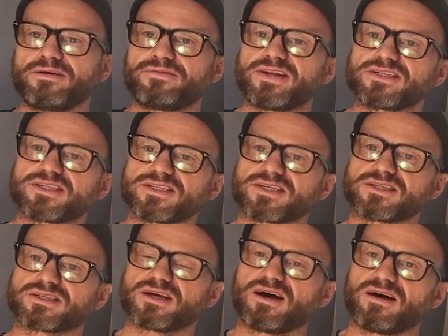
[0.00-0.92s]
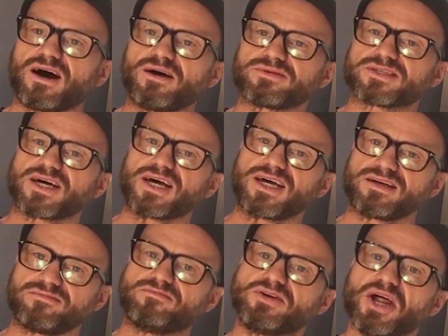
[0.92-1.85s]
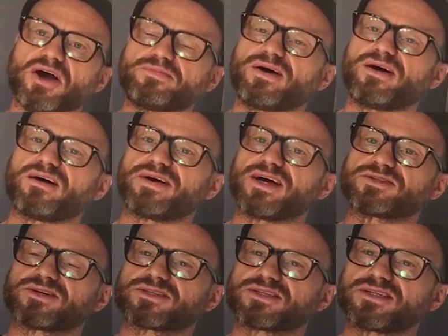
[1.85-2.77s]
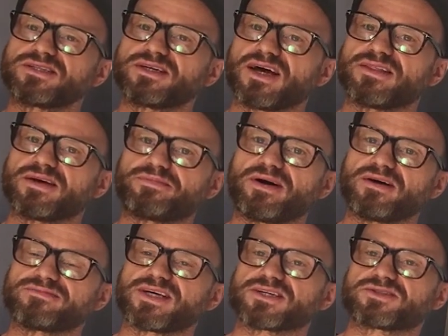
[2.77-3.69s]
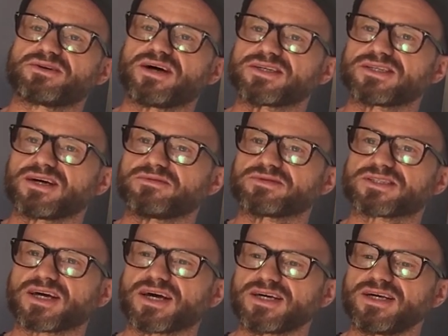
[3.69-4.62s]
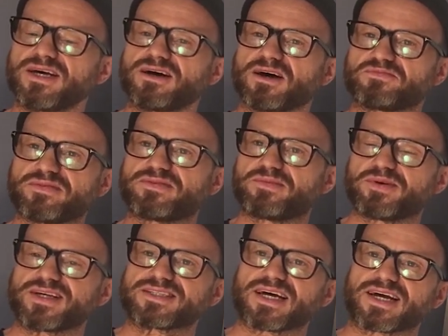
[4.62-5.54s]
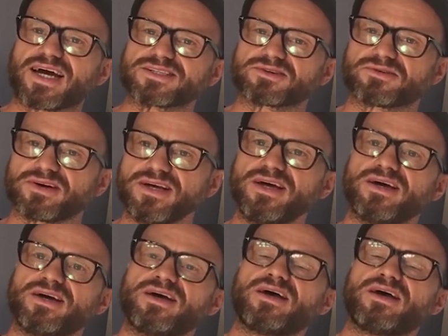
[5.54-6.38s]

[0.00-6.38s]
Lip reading: Thinning scissors, I would say, you know, part of hairdressing, and they're part of texturizing, I would say. I'd definitely put it into that category.